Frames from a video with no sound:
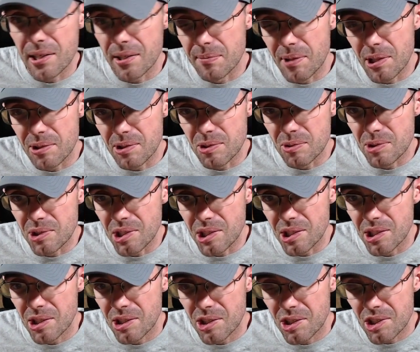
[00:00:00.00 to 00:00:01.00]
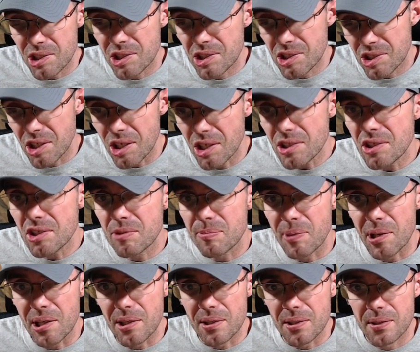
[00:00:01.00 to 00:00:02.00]
about using the stun
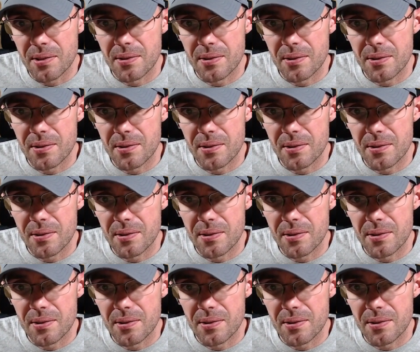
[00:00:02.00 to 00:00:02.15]
spell.